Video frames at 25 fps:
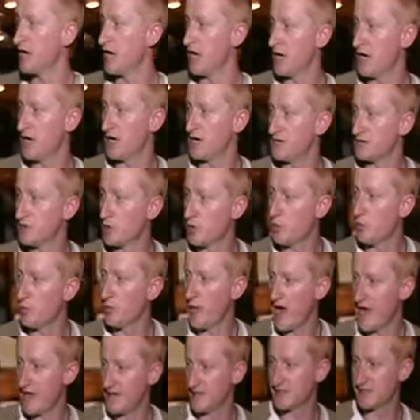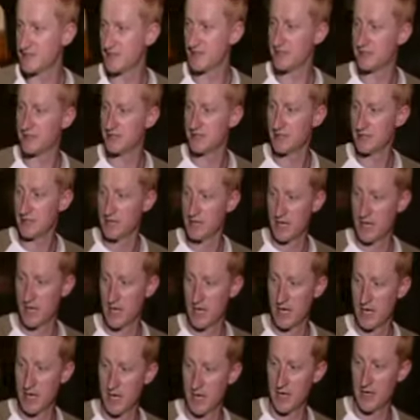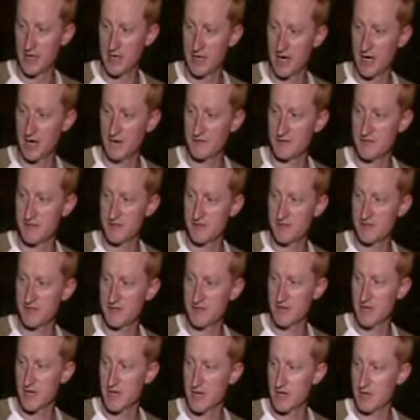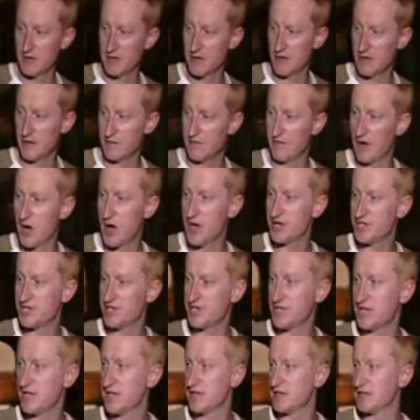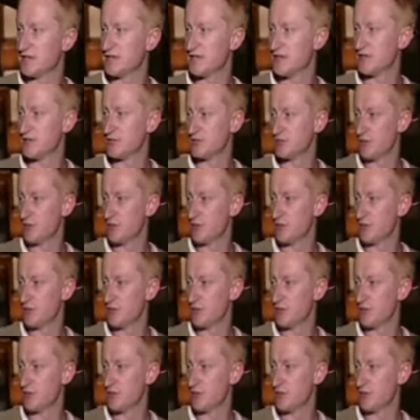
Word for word: uh, is all painted. Uh, none of this uh, uh, varnishing is, is